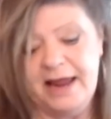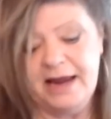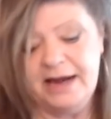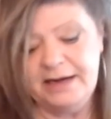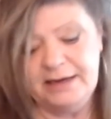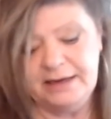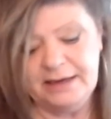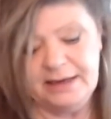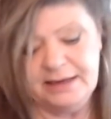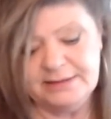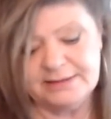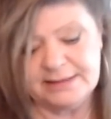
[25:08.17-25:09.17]
And
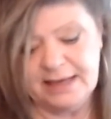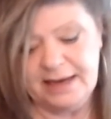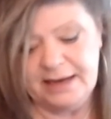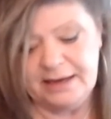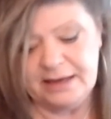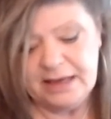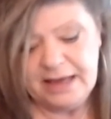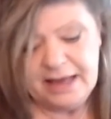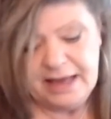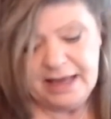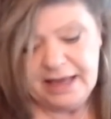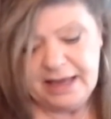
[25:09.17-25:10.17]
it's like
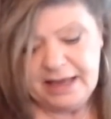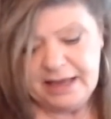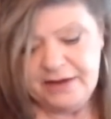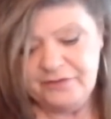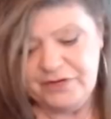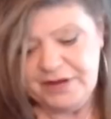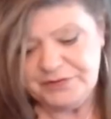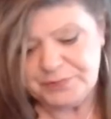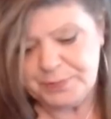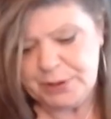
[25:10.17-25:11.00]
if this